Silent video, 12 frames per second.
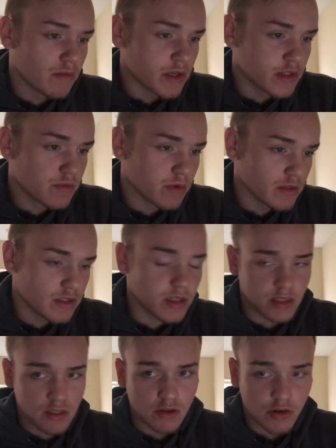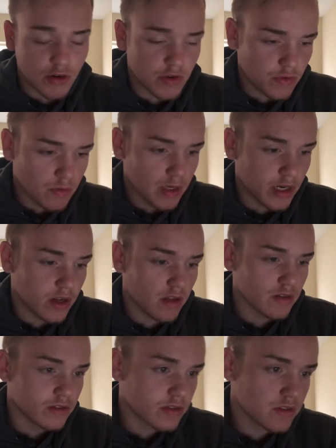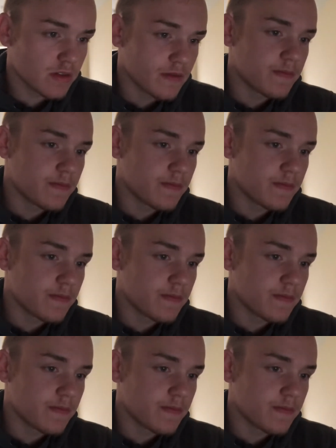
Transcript: which was $620.